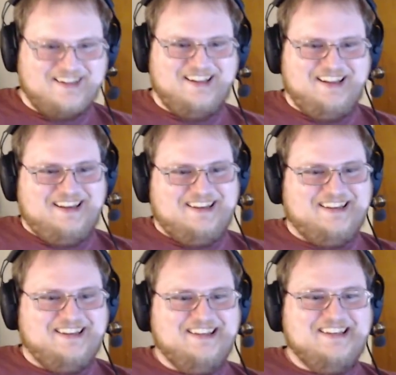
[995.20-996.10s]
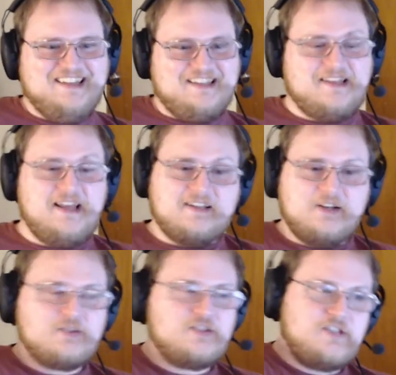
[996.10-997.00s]
Yeah, yeah. See, I
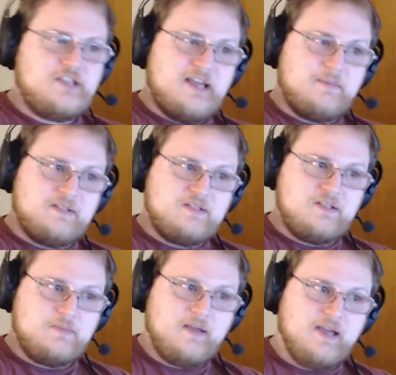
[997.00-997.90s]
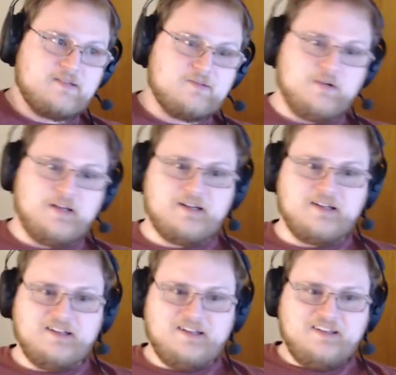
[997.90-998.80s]
told you she had me GPS trick.
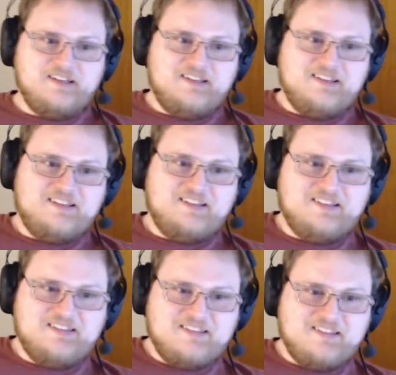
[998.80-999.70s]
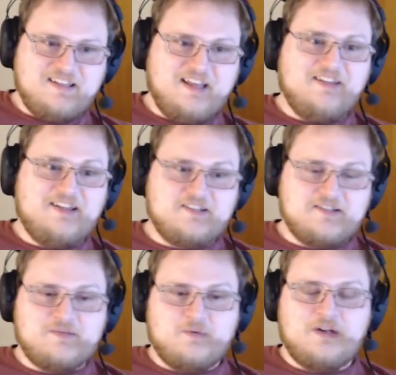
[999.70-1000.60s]
Yeah, they
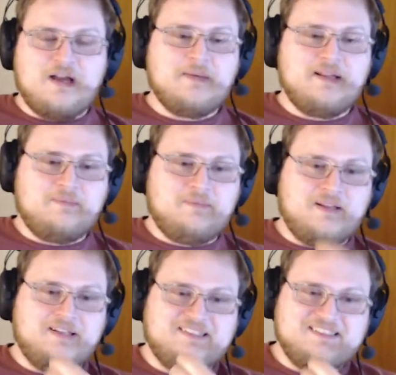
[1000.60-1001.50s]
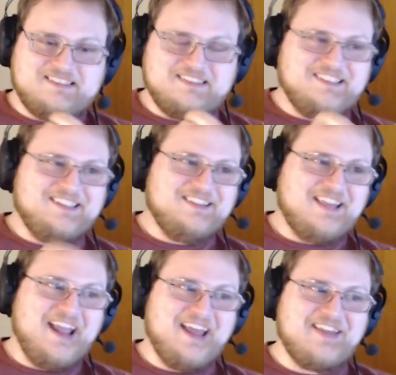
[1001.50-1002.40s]
just were. I mean, but
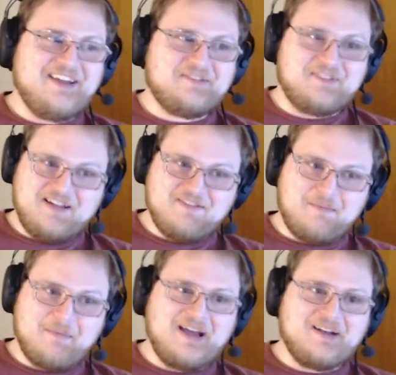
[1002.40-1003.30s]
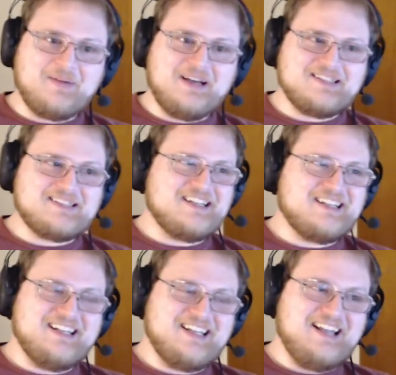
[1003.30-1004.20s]
they had that flavor about them. I was like,
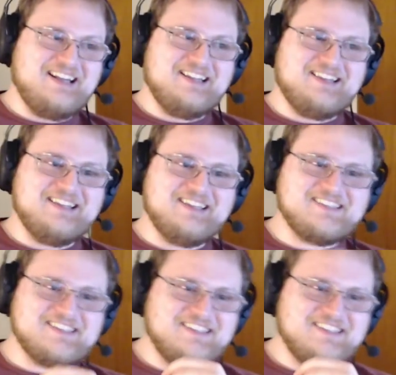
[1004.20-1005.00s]
I can't eat these.